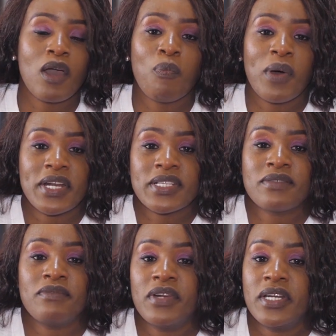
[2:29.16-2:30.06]

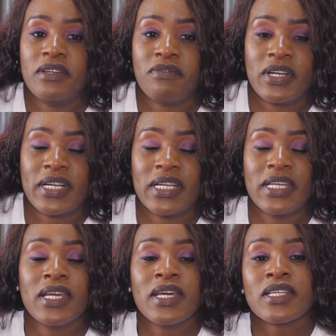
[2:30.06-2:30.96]
operates very differently.
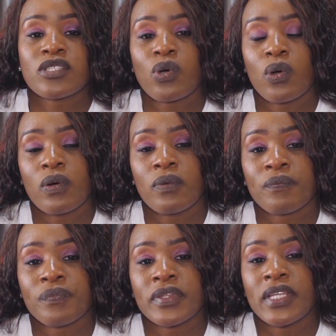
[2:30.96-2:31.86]
So
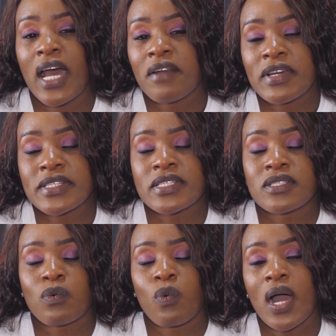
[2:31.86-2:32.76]
the advice
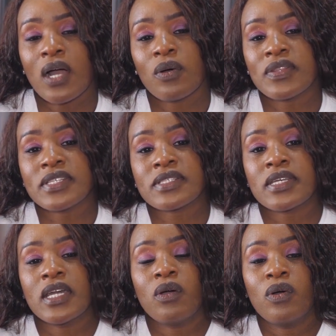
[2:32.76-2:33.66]
is work on this
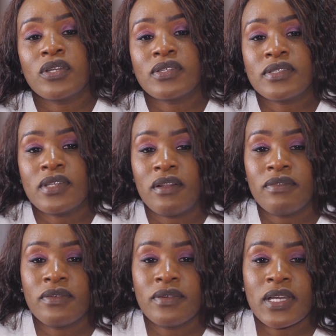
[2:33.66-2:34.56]
cake on
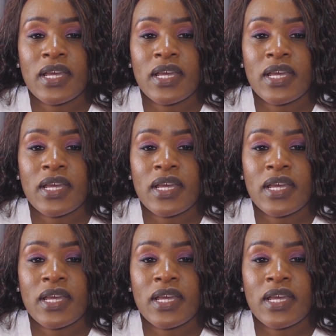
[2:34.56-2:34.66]
yourself.